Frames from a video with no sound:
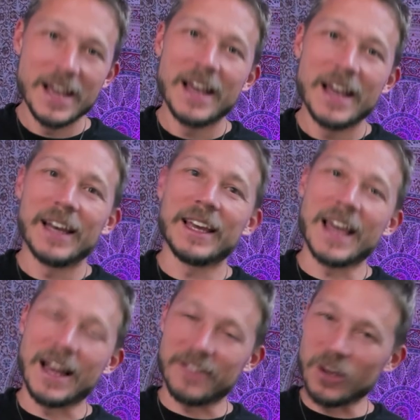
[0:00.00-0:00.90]

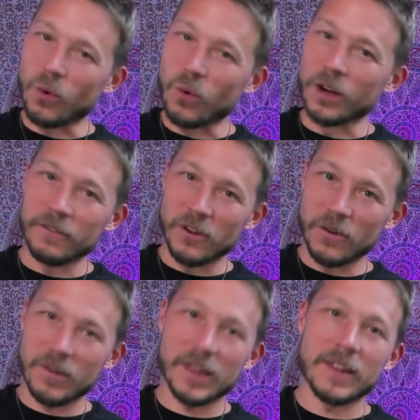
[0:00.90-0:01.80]
Again, I think one of
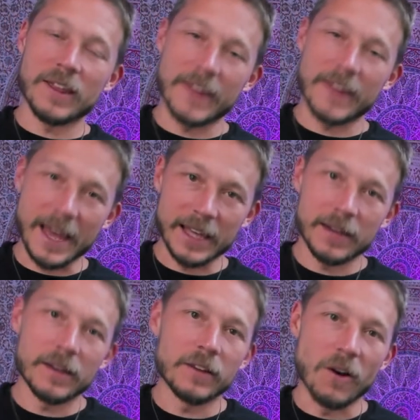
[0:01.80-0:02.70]
those is the
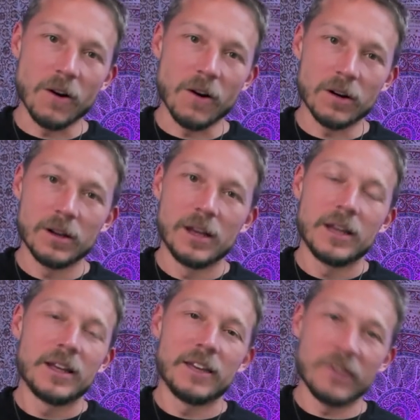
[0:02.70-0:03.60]
2nd guitar.
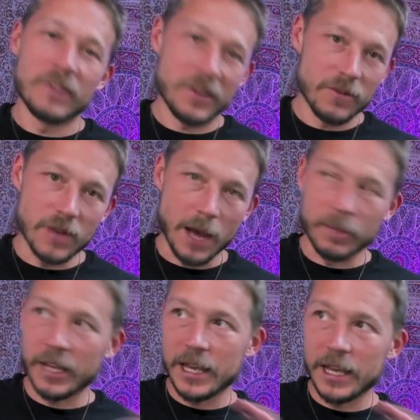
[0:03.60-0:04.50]
If it's too
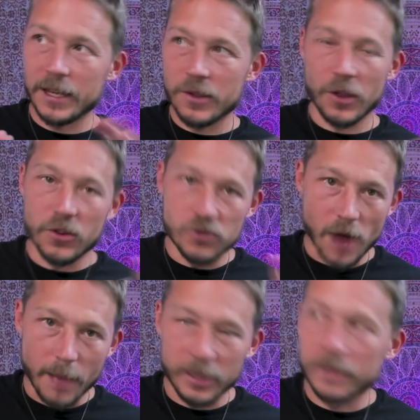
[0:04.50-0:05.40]
complicated, just
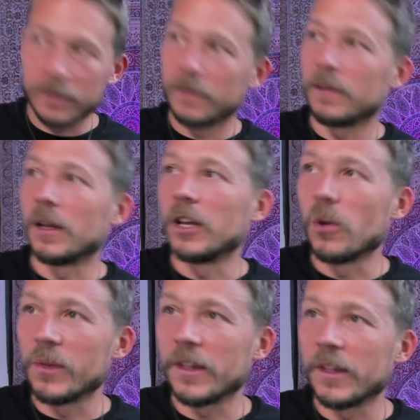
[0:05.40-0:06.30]
drop it. No
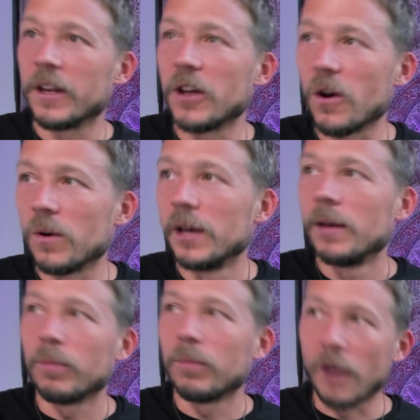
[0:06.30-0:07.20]
one's going to know.
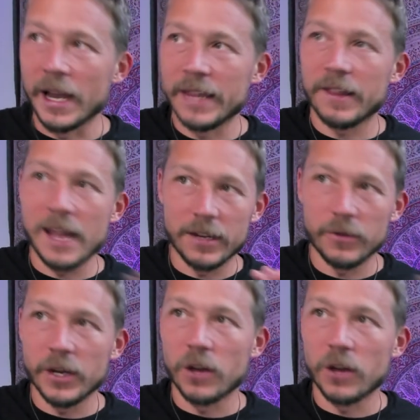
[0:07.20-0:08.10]
Prine's not
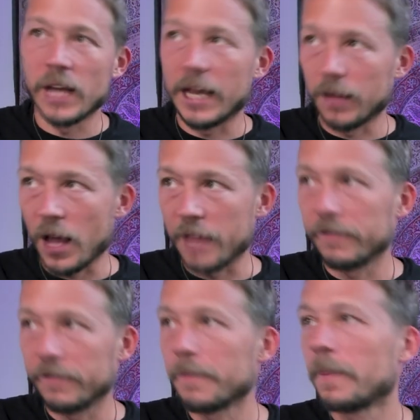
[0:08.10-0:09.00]
doing all that live.